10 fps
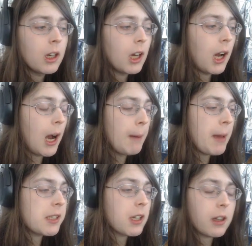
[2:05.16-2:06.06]

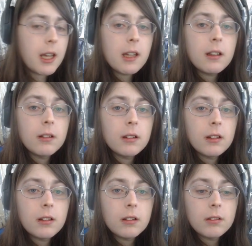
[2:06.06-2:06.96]
Basically,
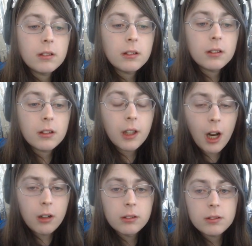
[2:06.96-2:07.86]
you
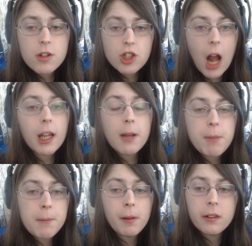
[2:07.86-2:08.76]
know, shocking
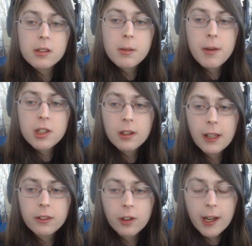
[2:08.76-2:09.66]
people into submission
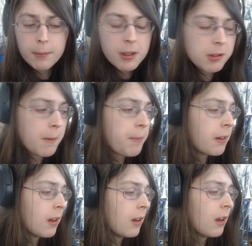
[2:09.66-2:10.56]
like they're animals.
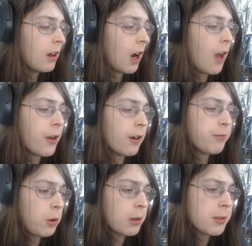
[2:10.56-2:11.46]
Other
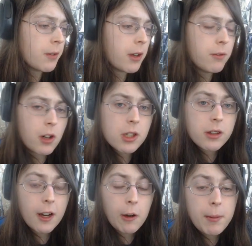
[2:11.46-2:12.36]
forms of conversion
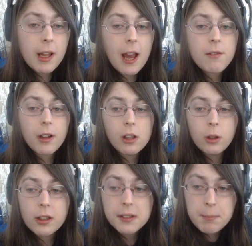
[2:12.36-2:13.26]
therapy have
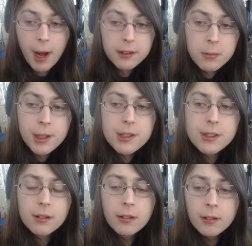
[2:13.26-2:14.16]
included
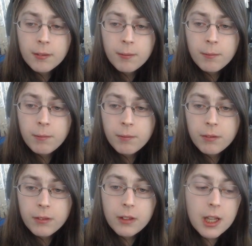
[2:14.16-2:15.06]
lobotomies.
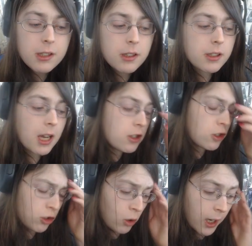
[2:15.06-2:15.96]
That is to say,
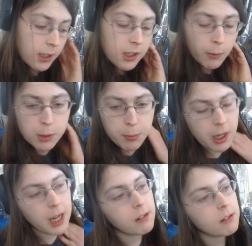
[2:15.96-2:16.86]
destroying someone's
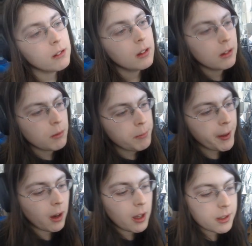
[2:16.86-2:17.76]
brain
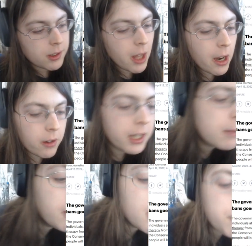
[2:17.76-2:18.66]
because they are
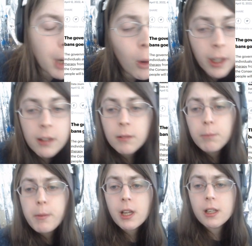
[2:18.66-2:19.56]
deemed as broken
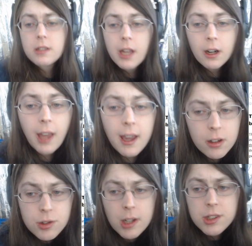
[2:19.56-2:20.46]
because they are gay
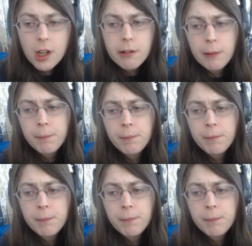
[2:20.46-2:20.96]
or transgender.